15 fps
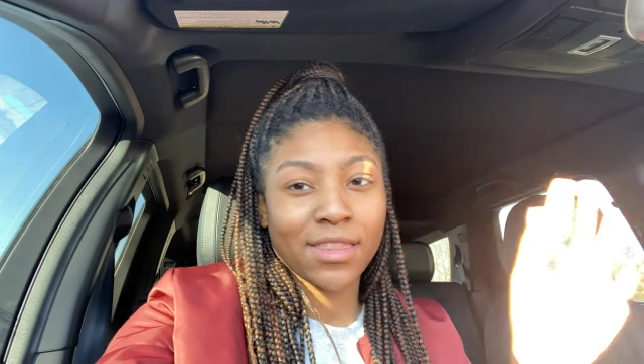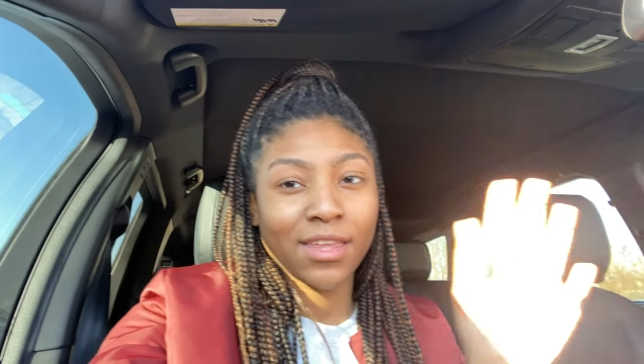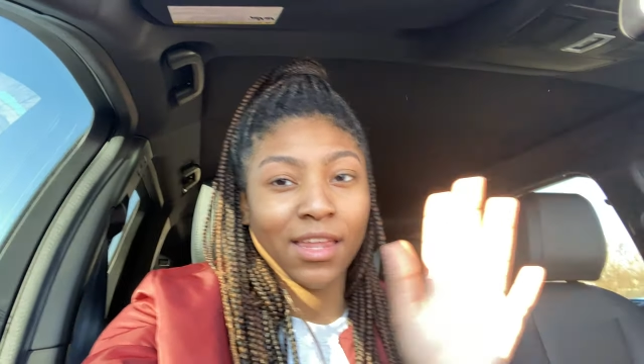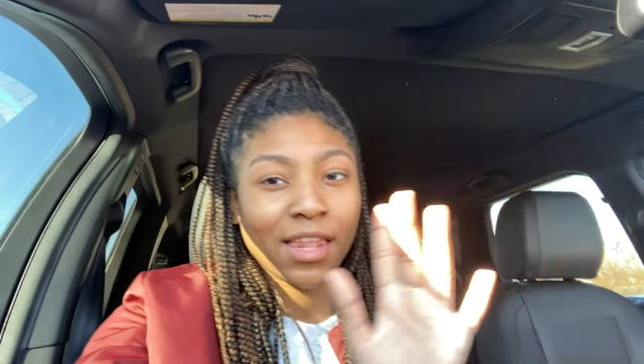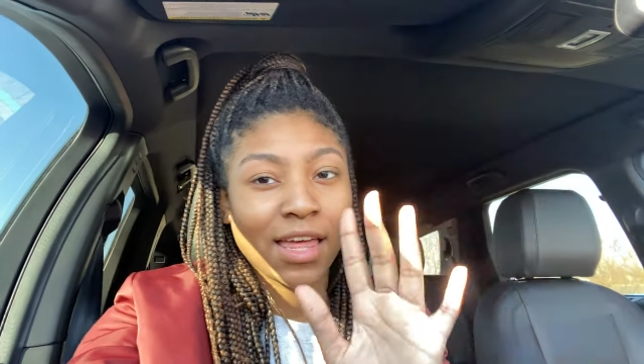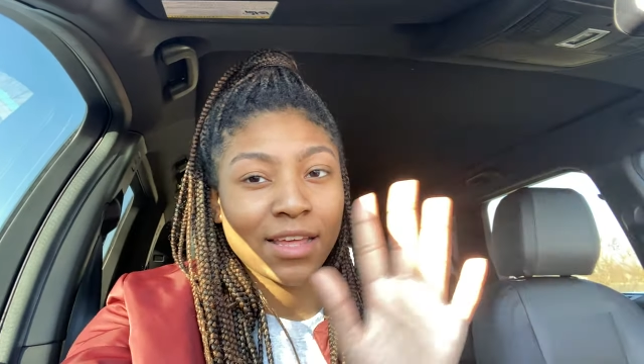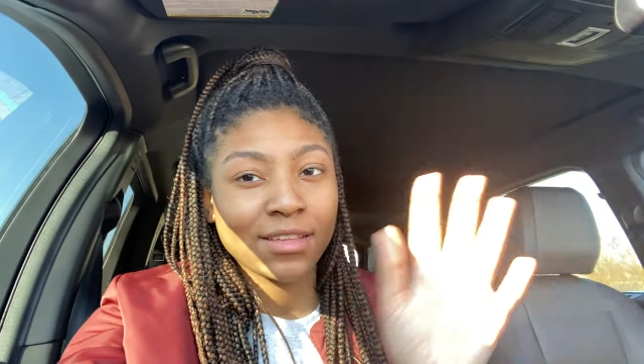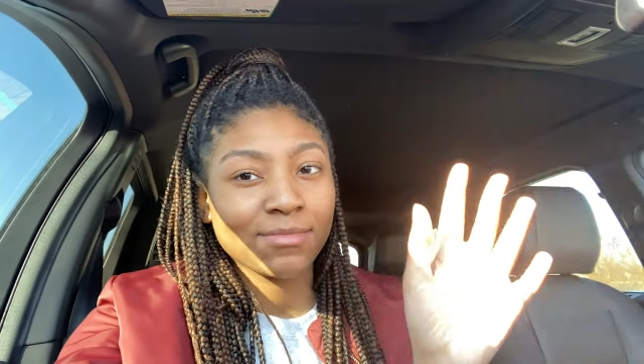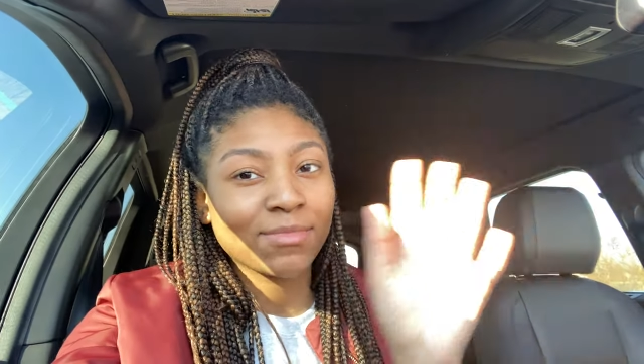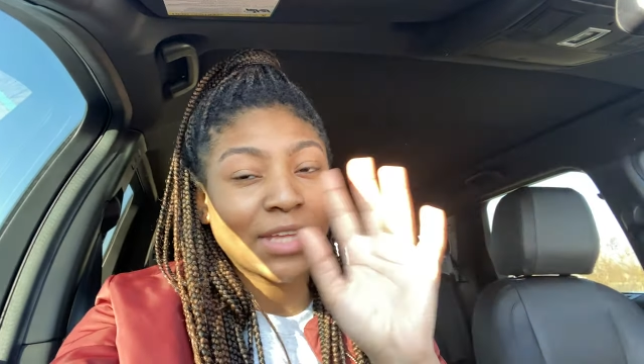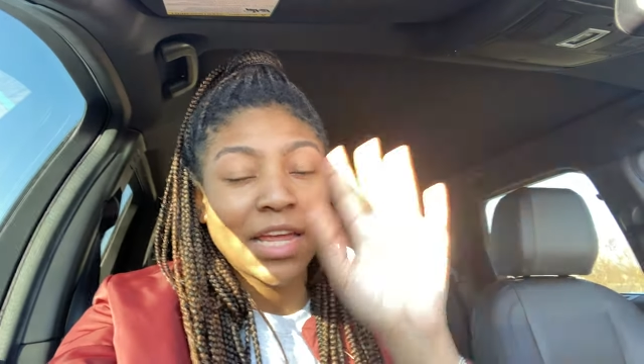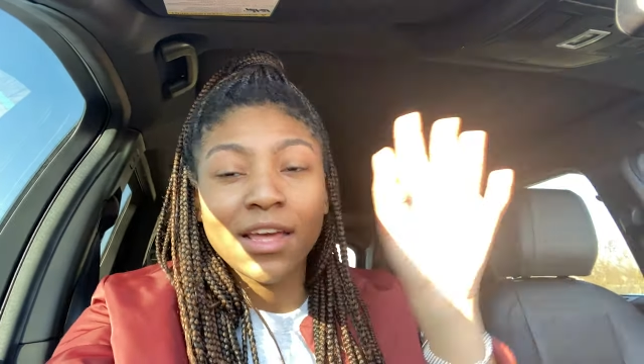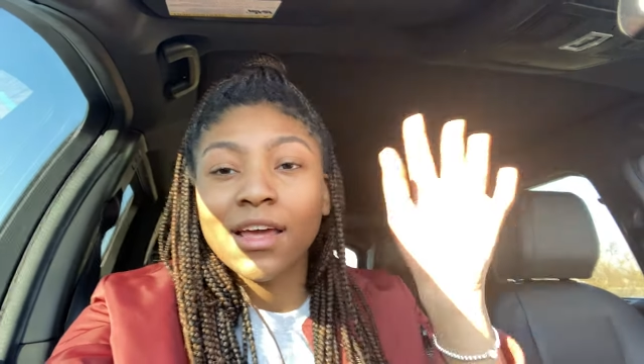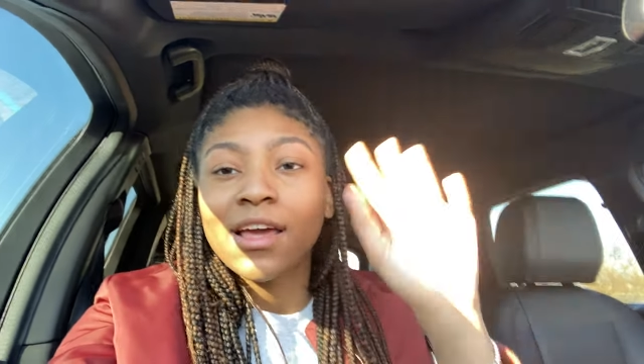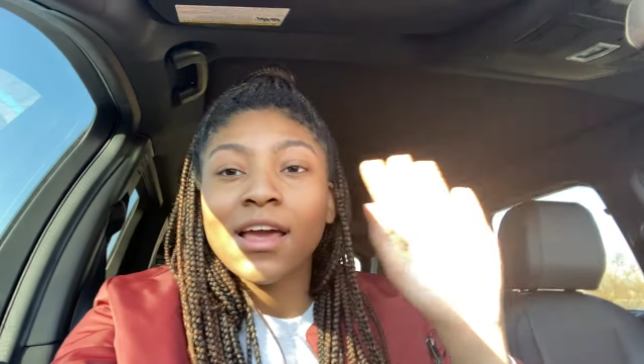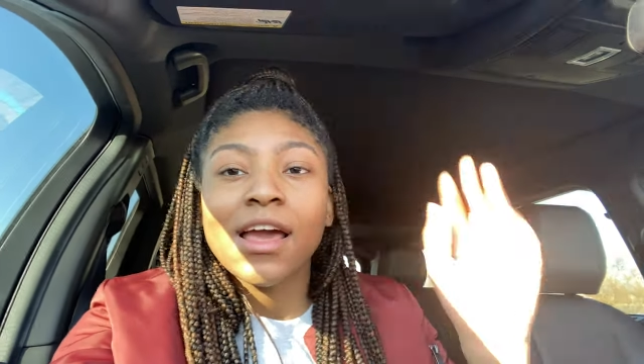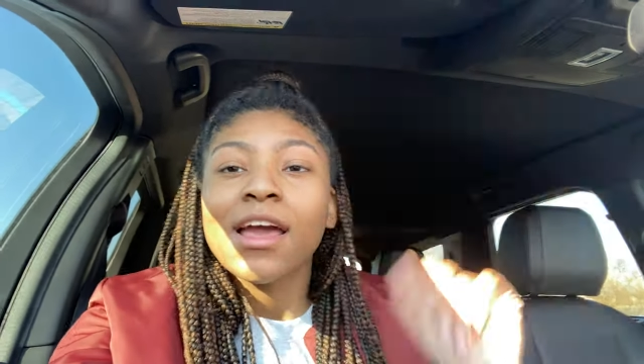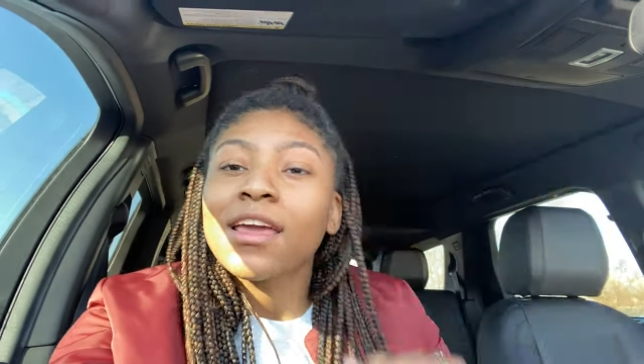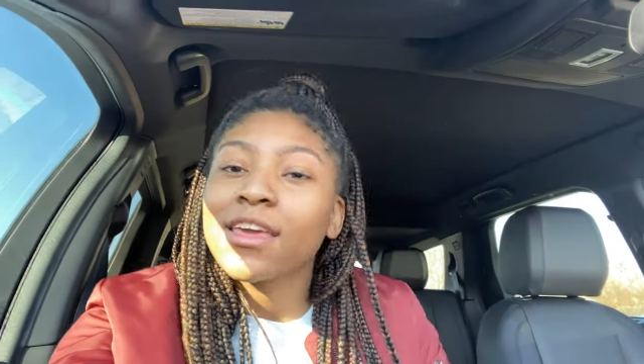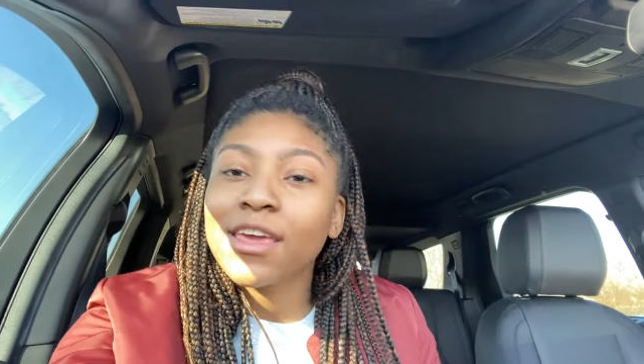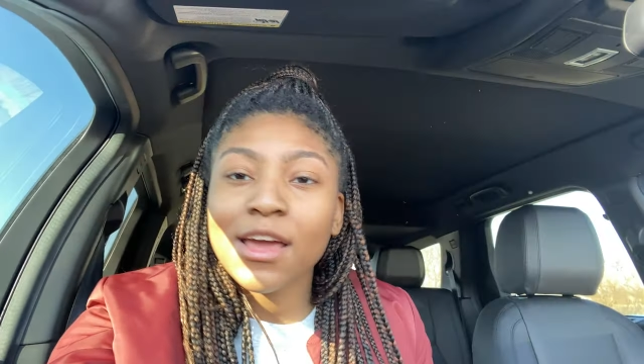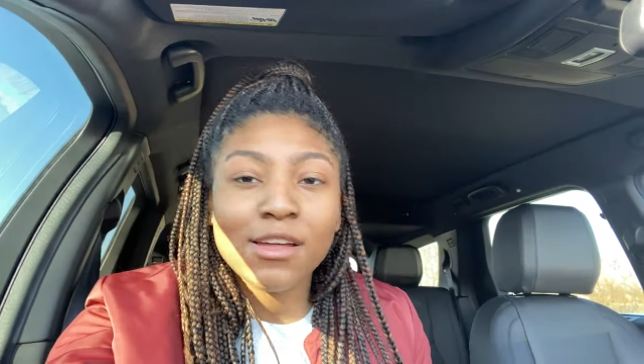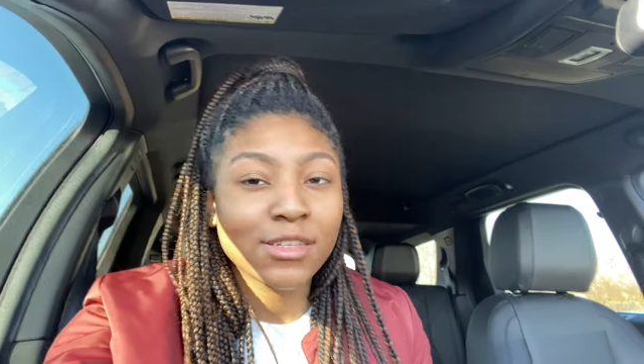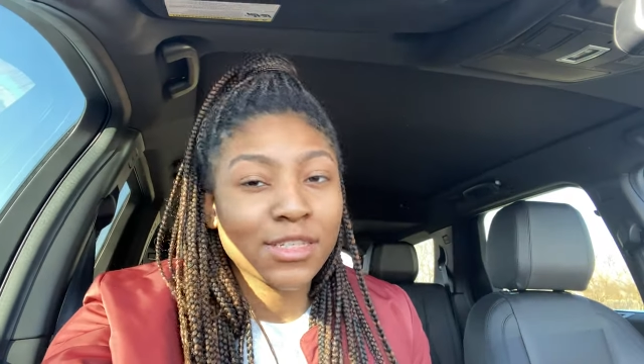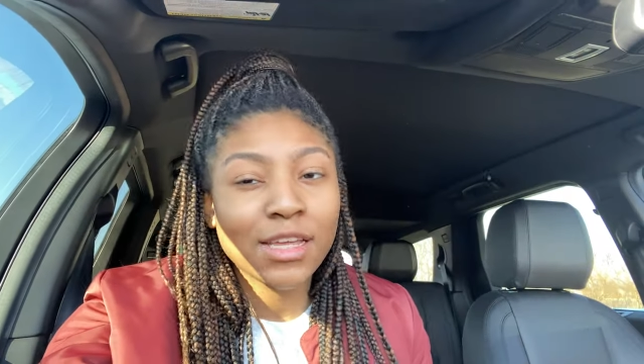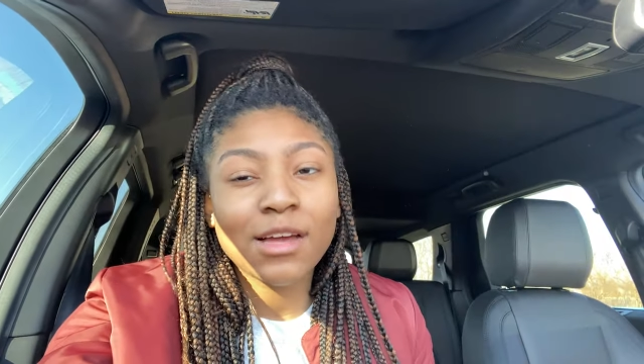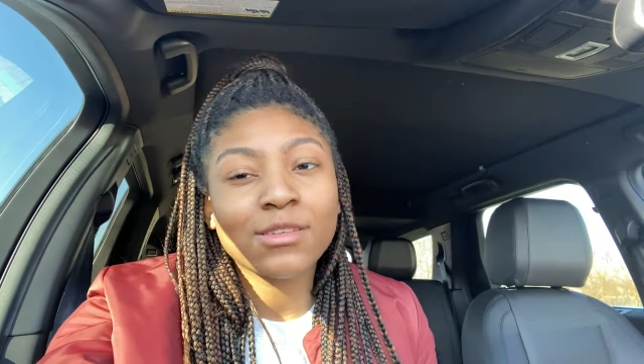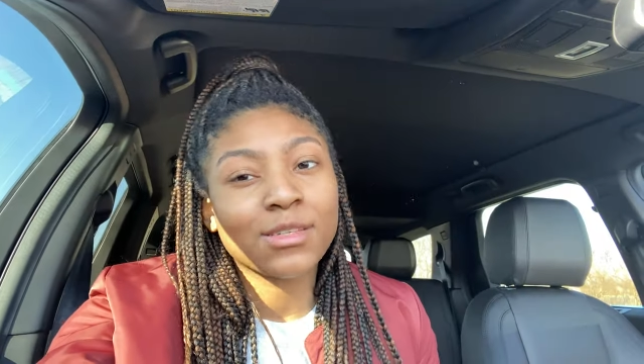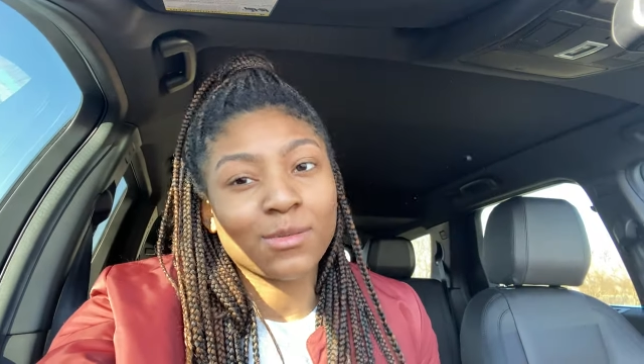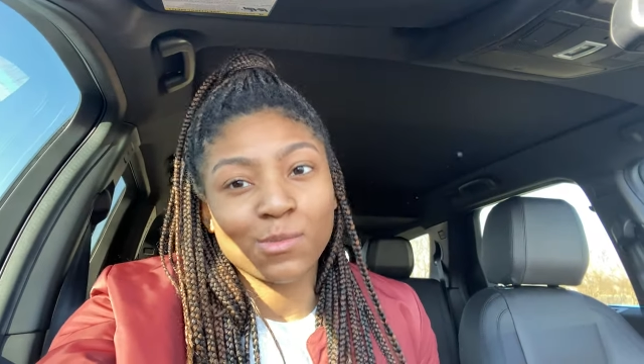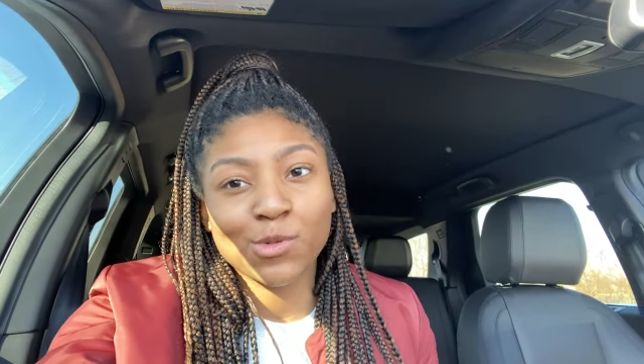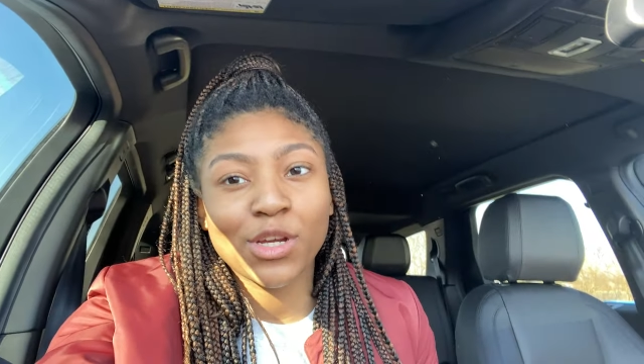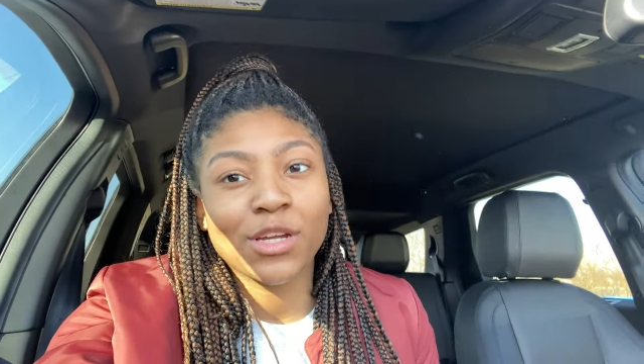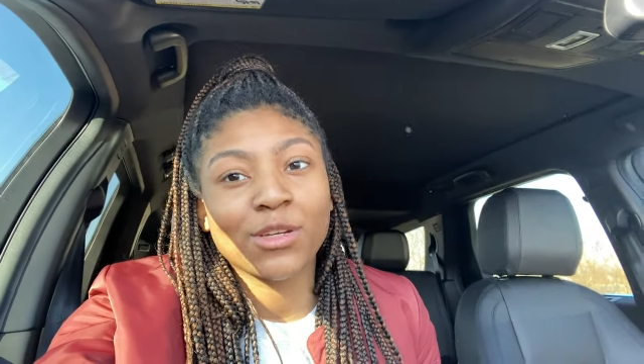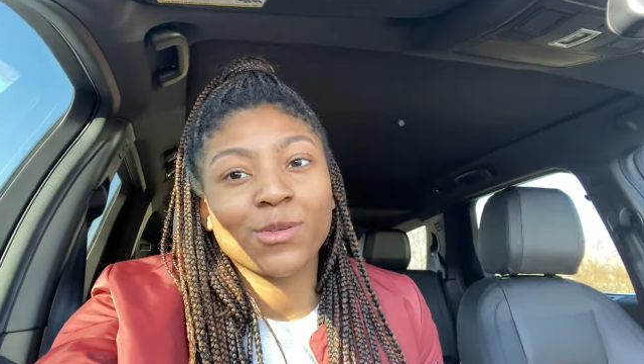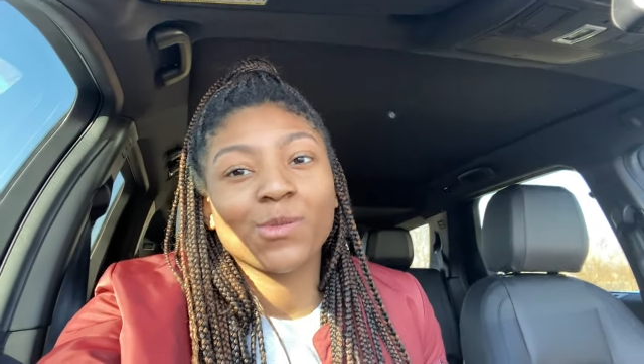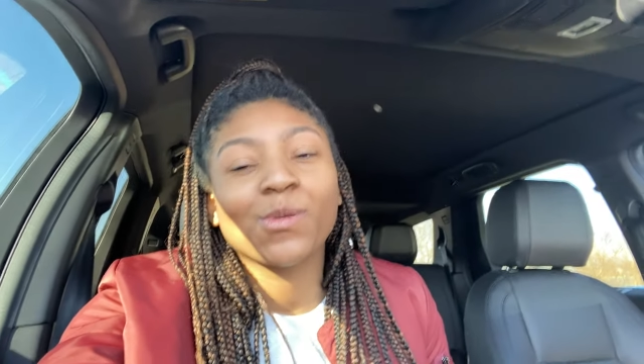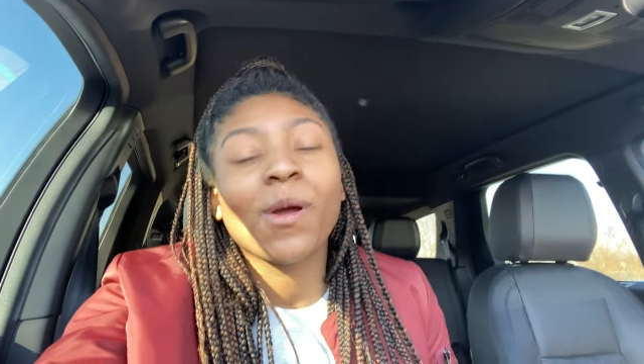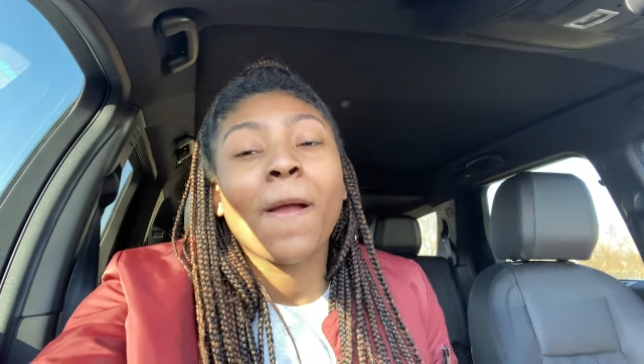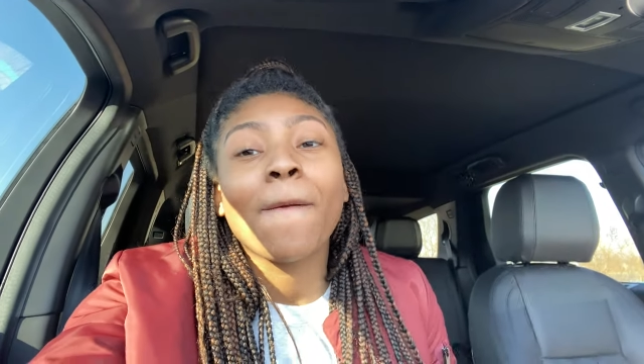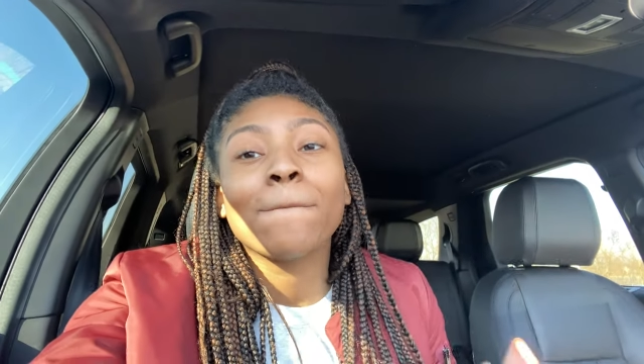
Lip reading: the like, y'all see what I'm trying to do.